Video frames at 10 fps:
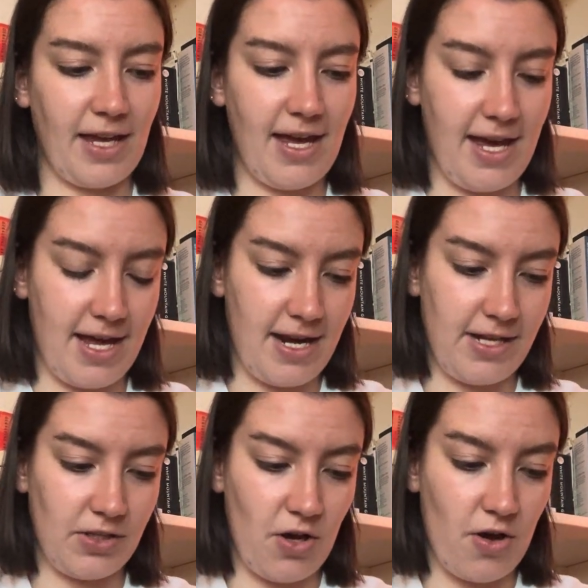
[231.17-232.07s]
And
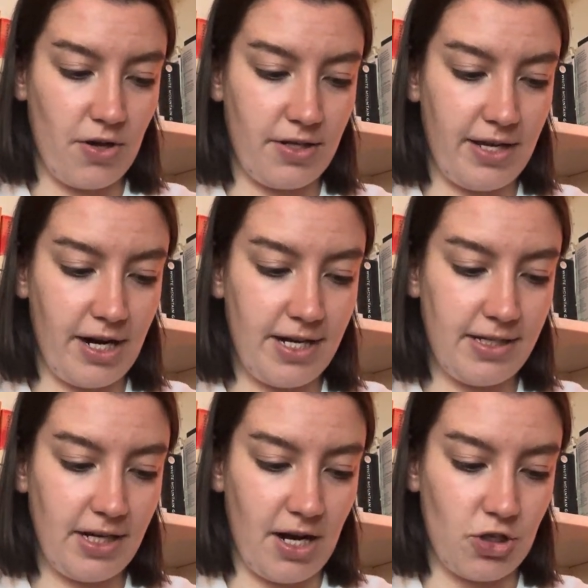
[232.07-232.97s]
it's called There Is
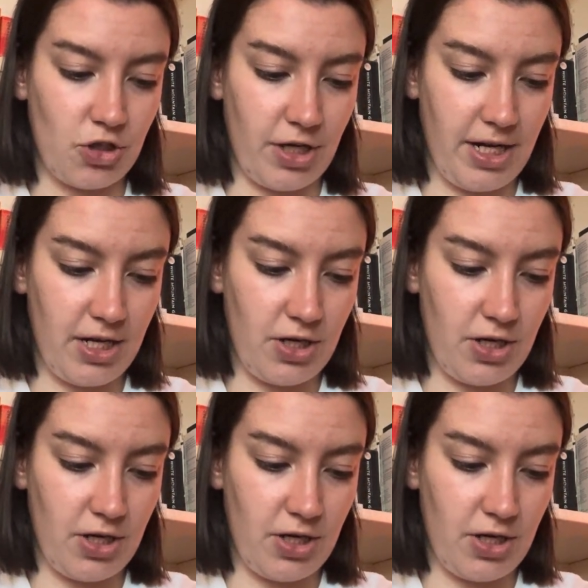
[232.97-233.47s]
a Country,